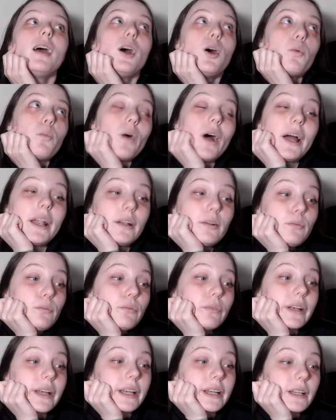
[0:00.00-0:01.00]
one
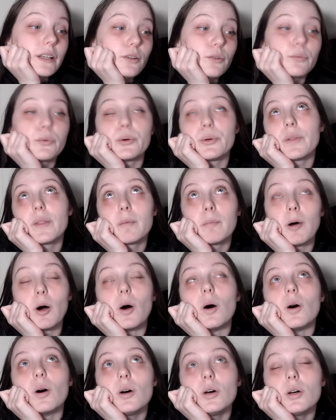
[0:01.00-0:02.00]
ring to rule them
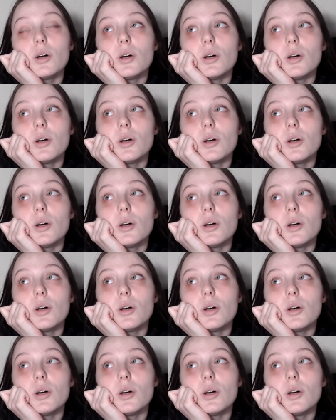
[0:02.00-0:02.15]
all,